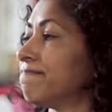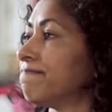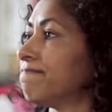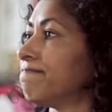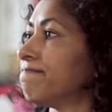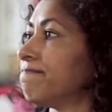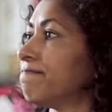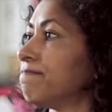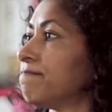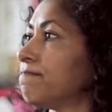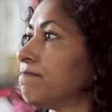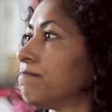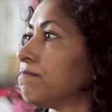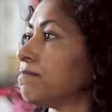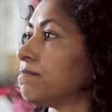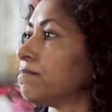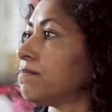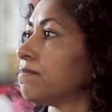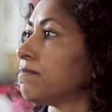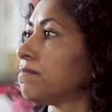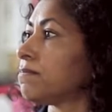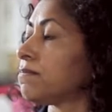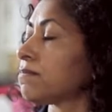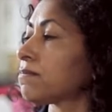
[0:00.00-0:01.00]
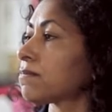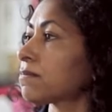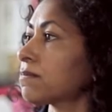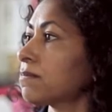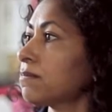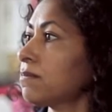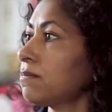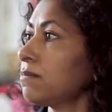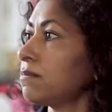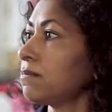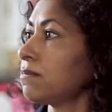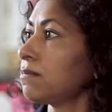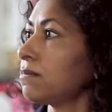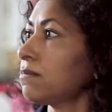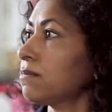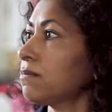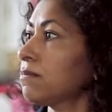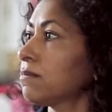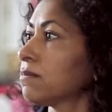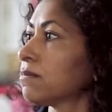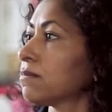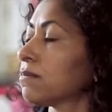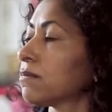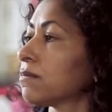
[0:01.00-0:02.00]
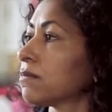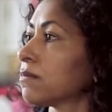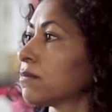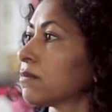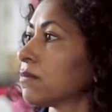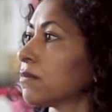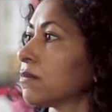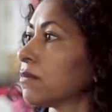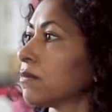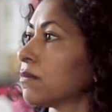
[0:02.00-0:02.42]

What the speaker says: (silent)